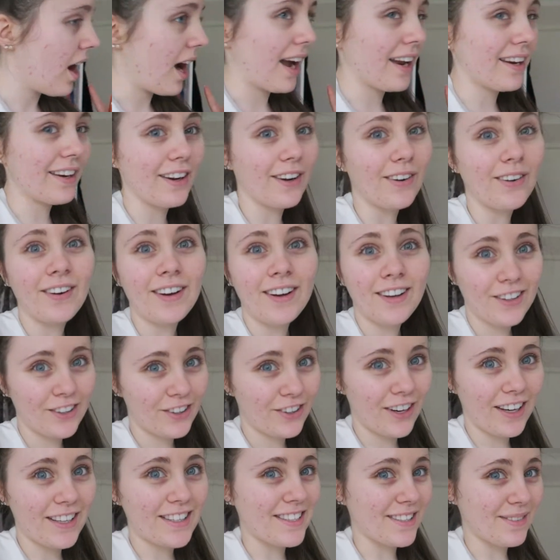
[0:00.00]
I know,
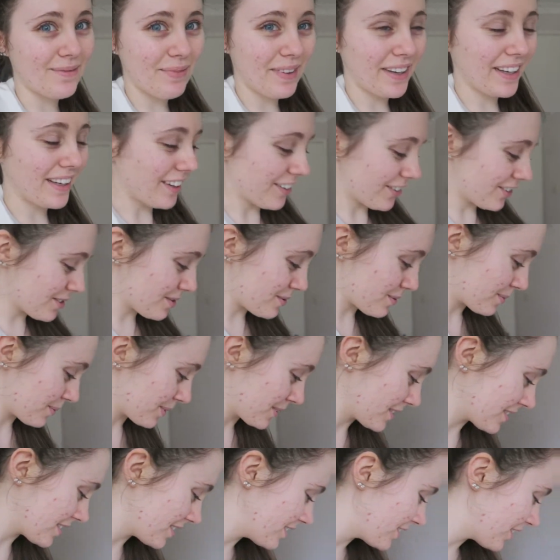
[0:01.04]
crazy me, Christmas
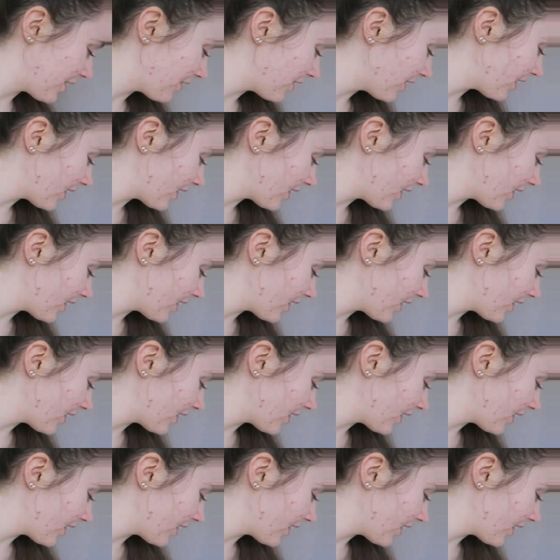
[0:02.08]
person, don't